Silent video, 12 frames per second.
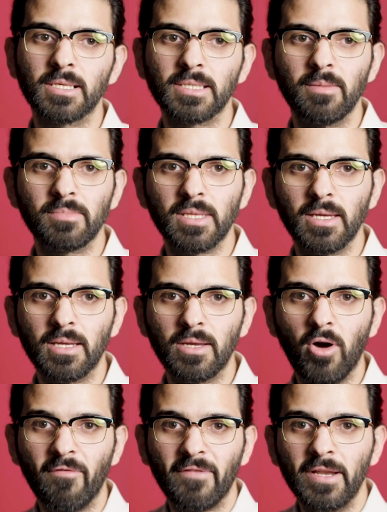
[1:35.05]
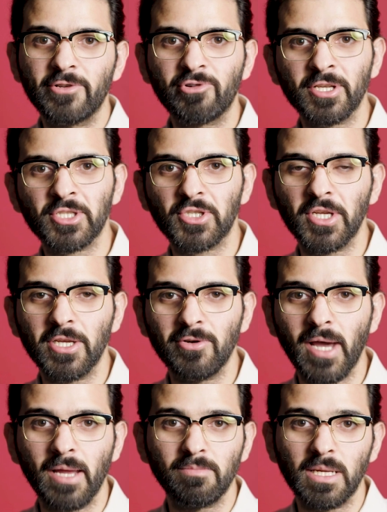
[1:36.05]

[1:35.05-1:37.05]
is something of interest to you and